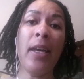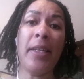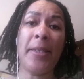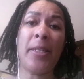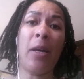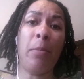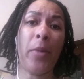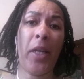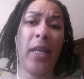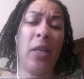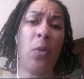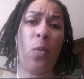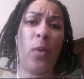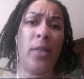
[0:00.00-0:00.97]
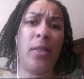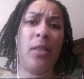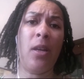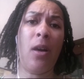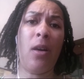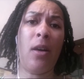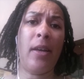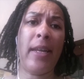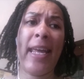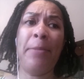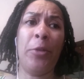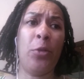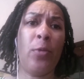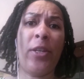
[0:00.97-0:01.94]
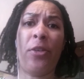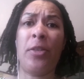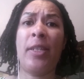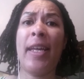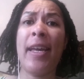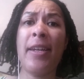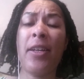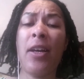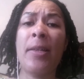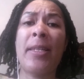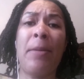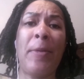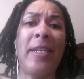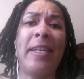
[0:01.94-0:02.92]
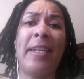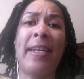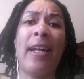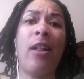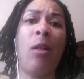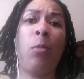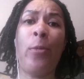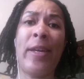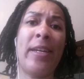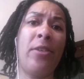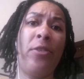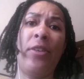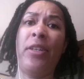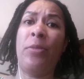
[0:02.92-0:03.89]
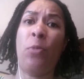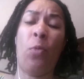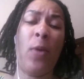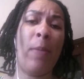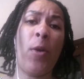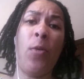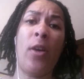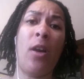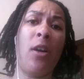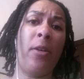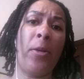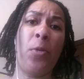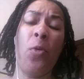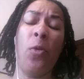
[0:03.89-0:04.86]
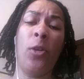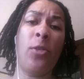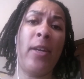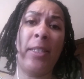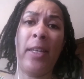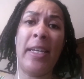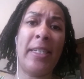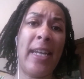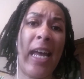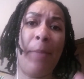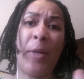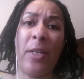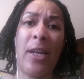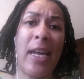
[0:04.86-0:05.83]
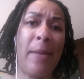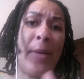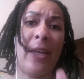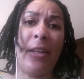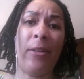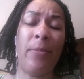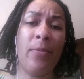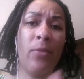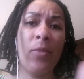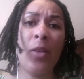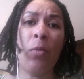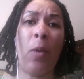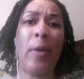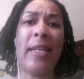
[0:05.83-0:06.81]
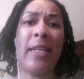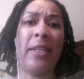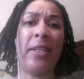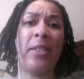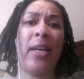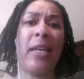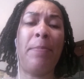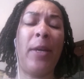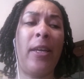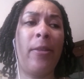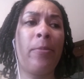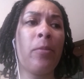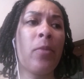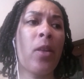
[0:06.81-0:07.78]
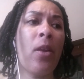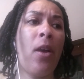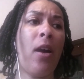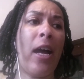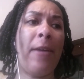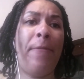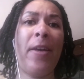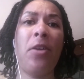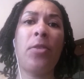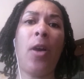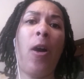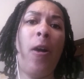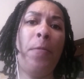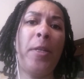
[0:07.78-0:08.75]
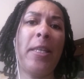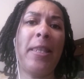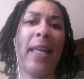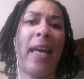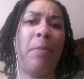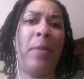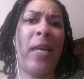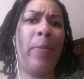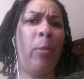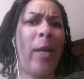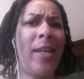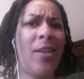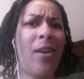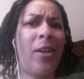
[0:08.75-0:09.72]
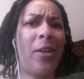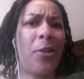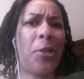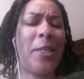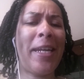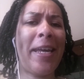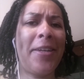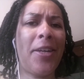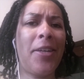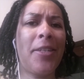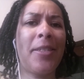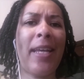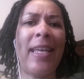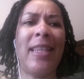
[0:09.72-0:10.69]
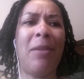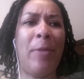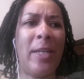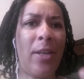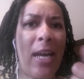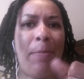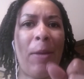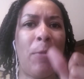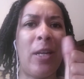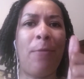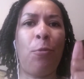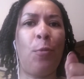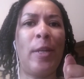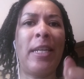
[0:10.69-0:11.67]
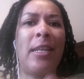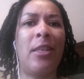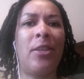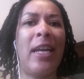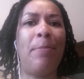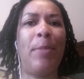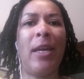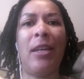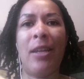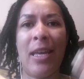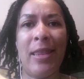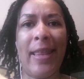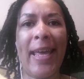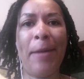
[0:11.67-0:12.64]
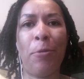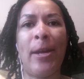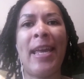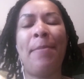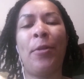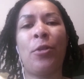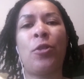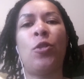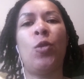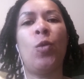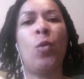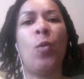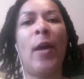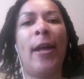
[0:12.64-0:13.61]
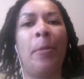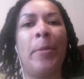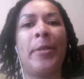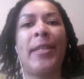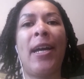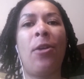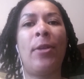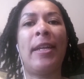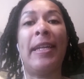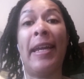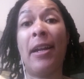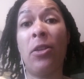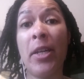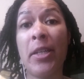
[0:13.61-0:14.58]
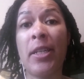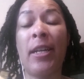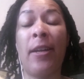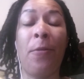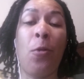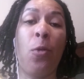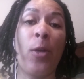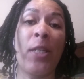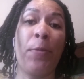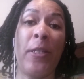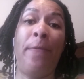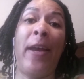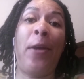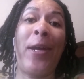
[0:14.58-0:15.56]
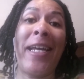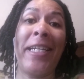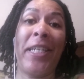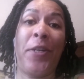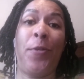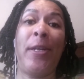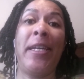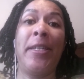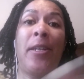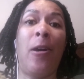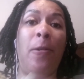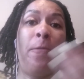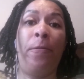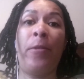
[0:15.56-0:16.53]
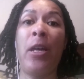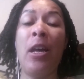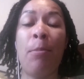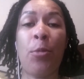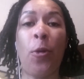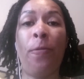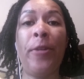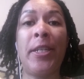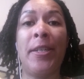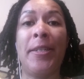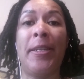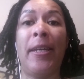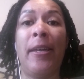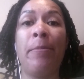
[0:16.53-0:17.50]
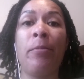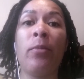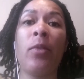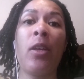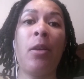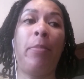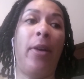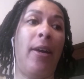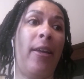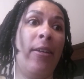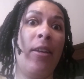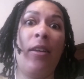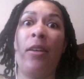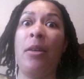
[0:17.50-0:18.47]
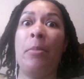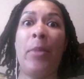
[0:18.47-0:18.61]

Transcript: and somebody was not able to understand us and we needed help, we could whip out our Google Translation app and type in what we needed to type in. I found often that people might not understand us, and then we type in whatever we needed to type in, and they were able to help us out in English. And of course, it was varying degrees of proficiency. But